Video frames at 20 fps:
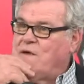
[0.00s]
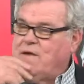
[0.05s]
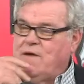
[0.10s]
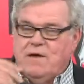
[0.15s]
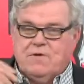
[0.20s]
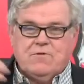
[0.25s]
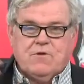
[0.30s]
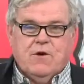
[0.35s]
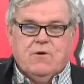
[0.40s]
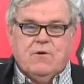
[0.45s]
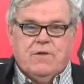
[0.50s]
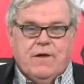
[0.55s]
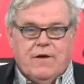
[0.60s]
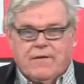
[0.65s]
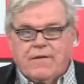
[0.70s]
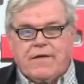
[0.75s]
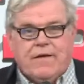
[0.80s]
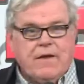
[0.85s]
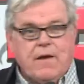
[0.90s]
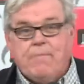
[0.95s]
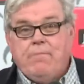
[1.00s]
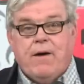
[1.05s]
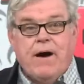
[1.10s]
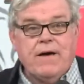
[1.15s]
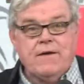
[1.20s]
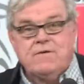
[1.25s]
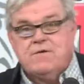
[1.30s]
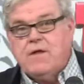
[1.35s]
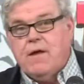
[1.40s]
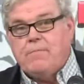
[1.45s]
like the
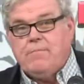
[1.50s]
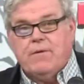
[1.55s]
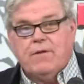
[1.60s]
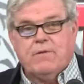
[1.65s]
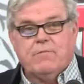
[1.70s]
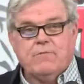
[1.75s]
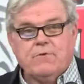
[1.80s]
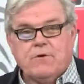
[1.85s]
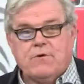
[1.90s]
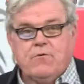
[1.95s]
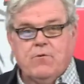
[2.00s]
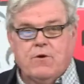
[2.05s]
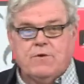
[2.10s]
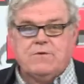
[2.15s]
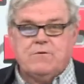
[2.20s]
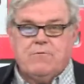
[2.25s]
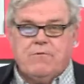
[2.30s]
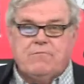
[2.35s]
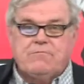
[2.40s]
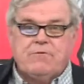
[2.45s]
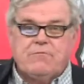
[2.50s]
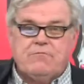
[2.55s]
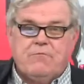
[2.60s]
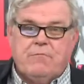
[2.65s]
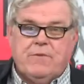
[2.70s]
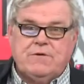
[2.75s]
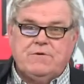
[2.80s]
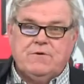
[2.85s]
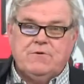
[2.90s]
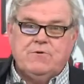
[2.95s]
Empire State Building was across the river
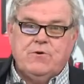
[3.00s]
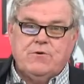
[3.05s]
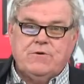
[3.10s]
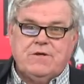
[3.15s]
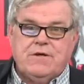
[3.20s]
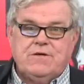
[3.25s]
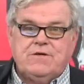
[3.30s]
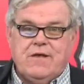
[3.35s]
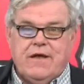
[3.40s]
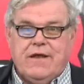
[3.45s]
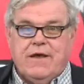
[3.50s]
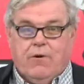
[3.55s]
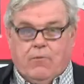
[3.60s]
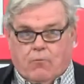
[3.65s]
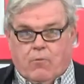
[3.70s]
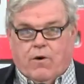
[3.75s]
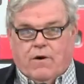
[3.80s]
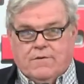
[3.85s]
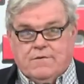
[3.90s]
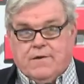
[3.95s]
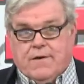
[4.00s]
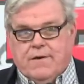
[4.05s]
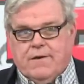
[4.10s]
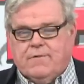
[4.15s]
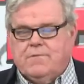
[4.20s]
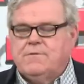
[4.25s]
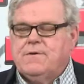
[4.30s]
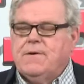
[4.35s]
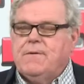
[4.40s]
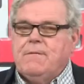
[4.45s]
from us in Jersey City. It was, it
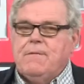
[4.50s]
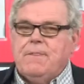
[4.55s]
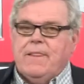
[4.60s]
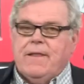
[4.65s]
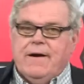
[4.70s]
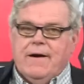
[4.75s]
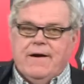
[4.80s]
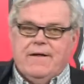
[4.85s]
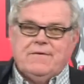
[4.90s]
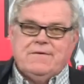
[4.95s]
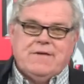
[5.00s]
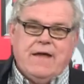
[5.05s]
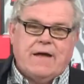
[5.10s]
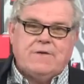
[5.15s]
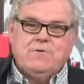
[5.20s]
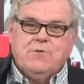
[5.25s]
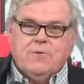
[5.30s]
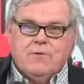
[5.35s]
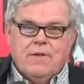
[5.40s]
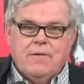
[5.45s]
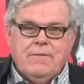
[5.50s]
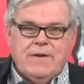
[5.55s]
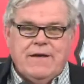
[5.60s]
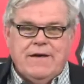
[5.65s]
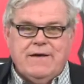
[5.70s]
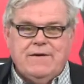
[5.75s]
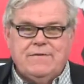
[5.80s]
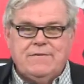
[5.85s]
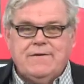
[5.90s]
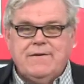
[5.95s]
is. Statue of
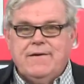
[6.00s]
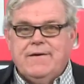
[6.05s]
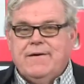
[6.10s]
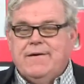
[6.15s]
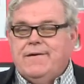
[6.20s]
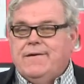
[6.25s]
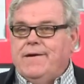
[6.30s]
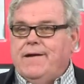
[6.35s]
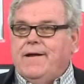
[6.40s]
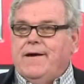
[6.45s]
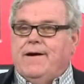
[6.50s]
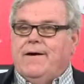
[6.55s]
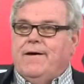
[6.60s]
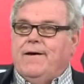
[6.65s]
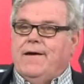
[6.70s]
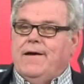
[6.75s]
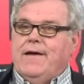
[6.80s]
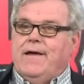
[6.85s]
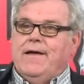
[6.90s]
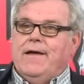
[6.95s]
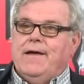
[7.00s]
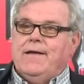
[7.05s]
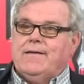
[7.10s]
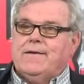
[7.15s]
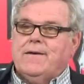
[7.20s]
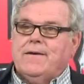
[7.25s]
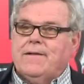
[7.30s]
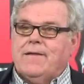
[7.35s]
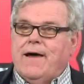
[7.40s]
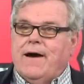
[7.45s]
Liberty is. You know,
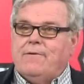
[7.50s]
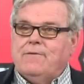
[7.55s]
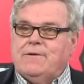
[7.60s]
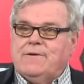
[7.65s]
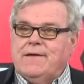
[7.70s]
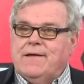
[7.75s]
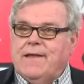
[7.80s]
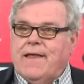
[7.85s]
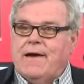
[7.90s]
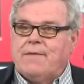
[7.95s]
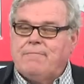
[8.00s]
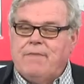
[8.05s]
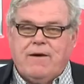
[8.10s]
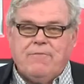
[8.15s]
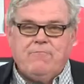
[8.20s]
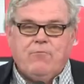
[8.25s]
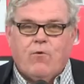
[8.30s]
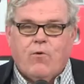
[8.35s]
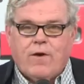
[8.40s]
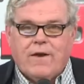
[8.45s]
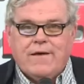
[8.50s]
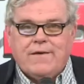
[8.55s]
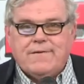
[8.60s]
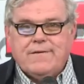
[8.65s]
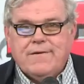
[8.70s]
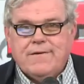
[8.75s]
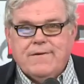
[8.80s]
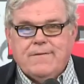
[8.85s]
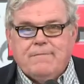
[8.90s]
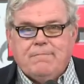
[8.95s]
until I was in like my 40s,
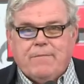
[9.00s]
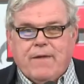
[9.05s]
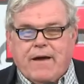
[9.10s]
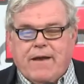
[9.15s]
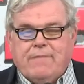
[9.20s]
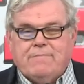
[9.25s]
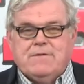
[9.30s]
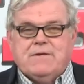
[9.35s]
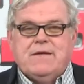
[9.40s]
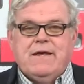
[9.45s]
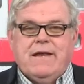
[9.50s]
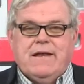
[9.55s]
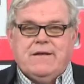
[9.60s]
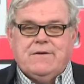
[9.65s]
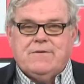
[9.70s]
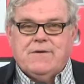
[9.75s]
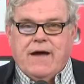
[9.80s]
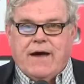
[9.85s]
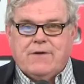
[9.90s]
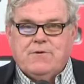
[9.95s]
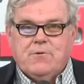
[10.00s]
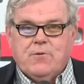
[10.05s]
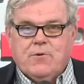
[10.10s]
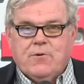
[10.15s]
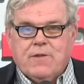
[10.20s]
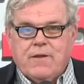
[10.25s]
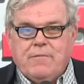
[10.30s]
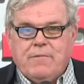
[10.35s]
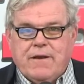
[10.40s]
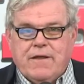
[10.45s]
I never seen the Statue of
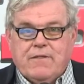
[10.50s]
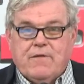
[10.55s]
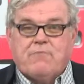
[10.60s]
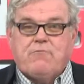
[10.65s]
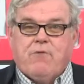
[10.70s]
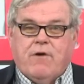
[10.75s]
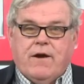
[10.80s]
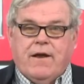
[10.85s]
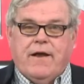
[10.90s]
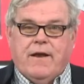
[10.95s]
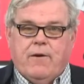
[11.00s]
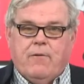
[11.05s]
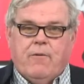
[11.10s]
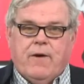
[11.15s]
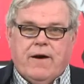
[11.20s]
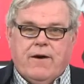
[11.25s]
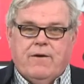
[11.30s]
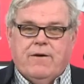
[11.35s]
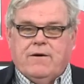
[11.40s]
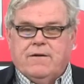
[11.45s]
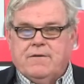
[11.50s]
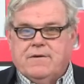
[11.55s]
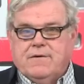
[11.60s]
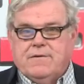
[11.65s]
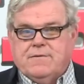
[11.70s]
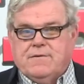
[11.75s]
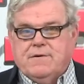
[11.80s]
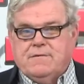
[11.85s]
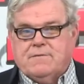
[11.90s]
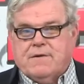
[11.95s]
Liberty, the front anyway.
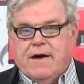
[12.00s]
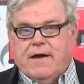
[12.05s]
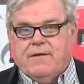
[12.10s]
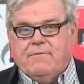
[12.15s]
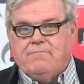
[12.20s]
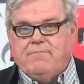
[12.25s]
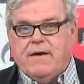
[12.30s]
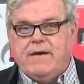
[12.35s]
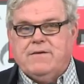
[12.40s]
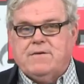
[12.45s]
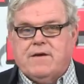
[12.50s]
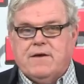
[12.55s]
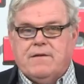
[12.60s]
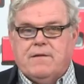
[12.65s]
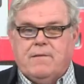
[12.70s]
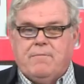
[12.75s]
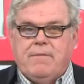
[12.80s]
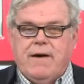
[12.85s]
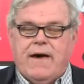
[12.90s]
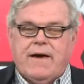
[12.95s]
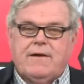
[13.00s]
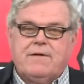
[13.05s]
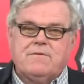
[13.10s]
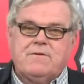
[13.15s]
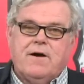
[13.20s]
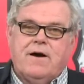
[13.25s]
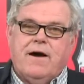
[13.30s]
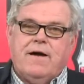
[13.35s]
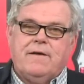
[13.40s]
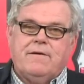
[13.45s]
She's kind of facing the
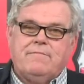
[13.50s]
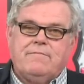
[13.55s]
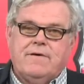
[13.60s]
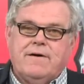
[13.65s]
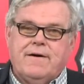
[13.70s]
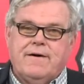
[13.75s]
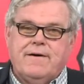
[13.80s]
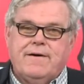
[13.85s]
backside of